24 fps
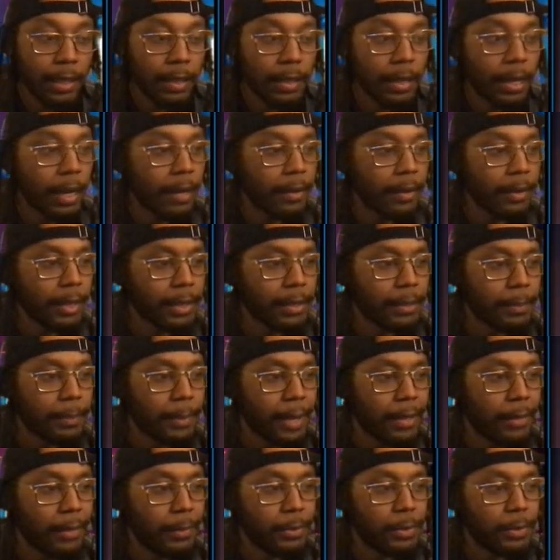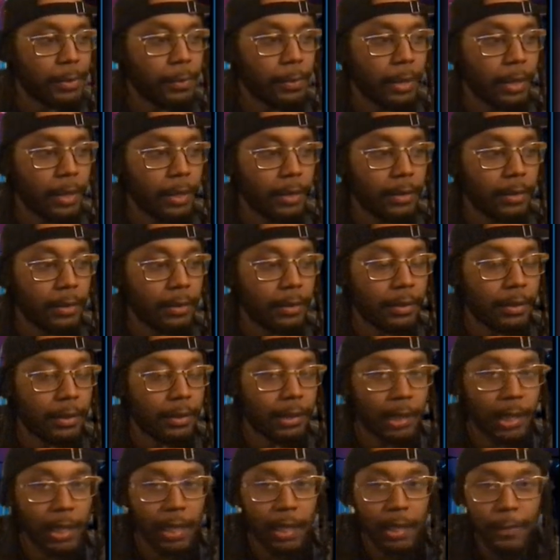No, next battle was what?
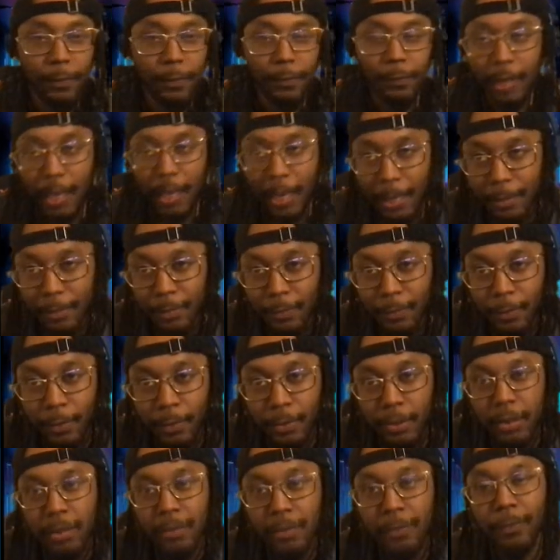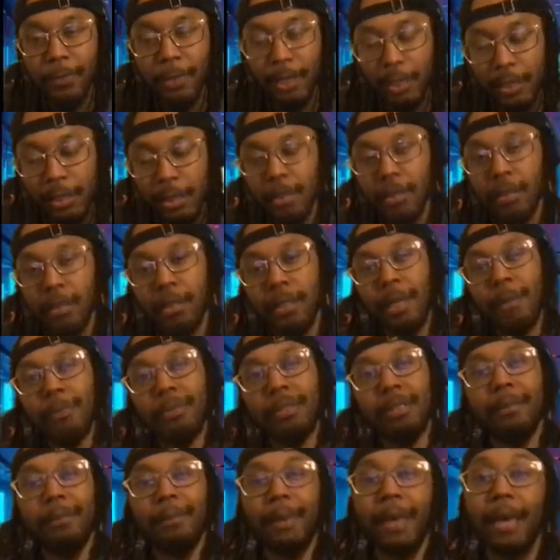Lady Flamez versus Vixen. That was
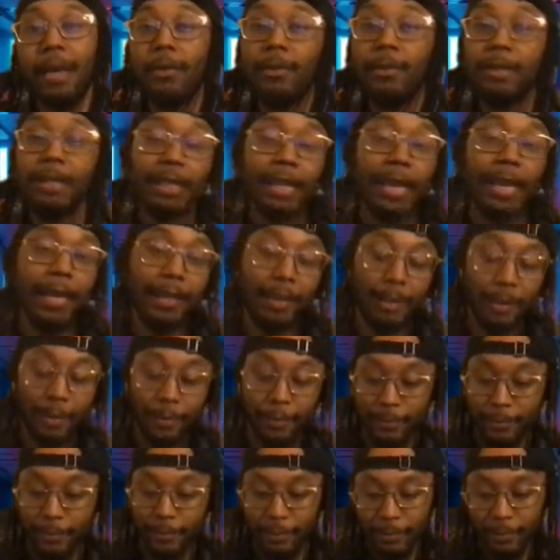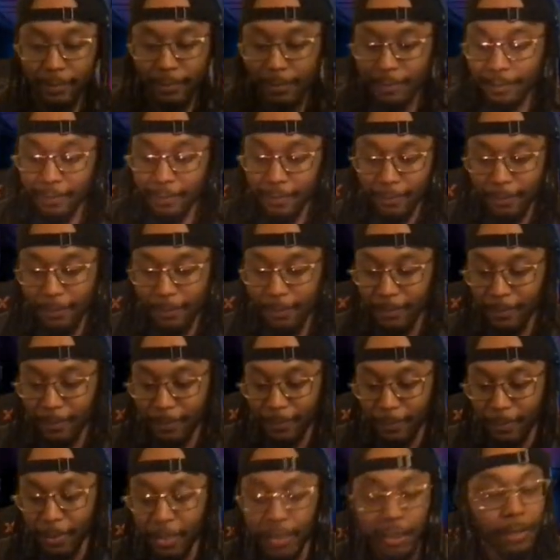the battle of the night, yo.
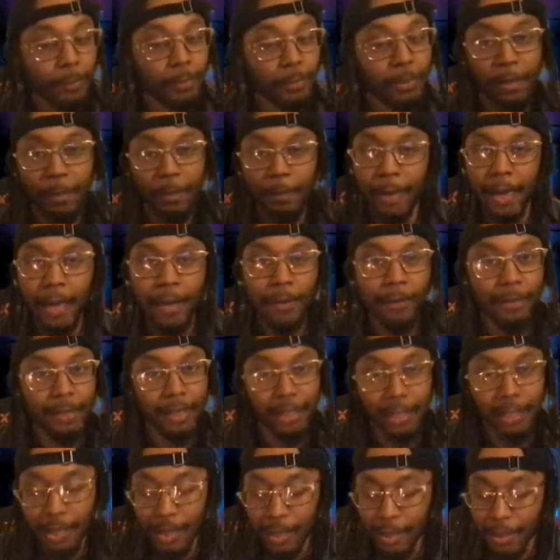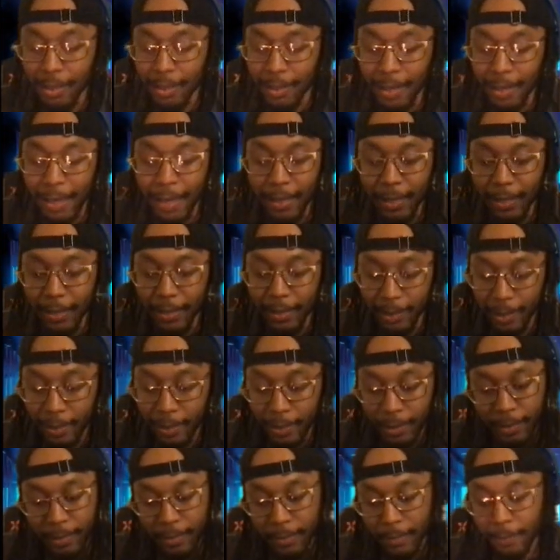Vixen with the battle of the night
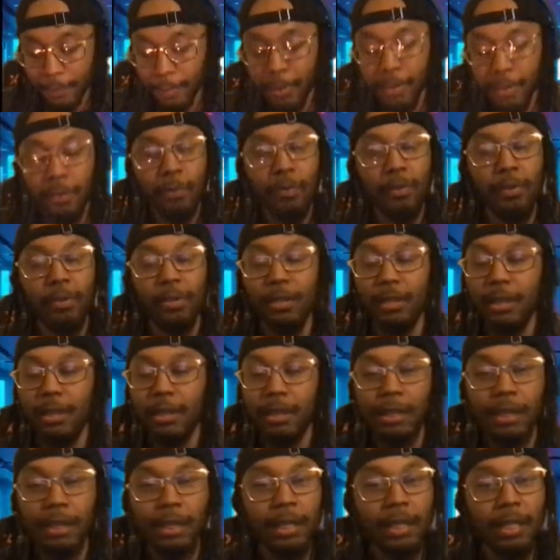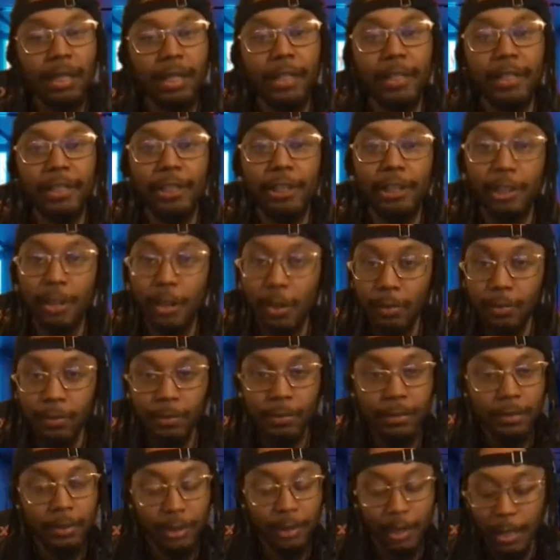again, putting on a show. You know
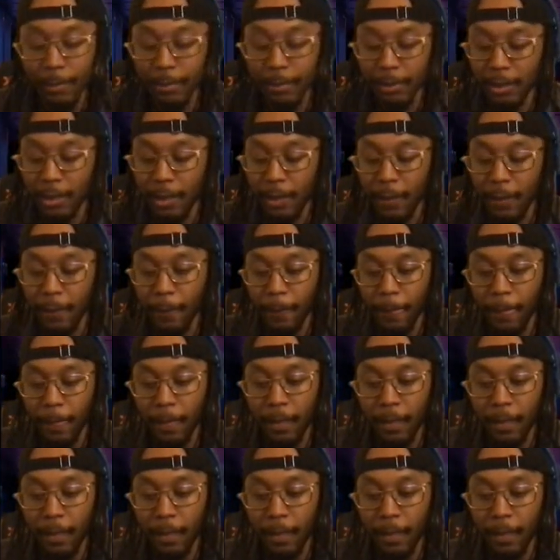what I'm saying?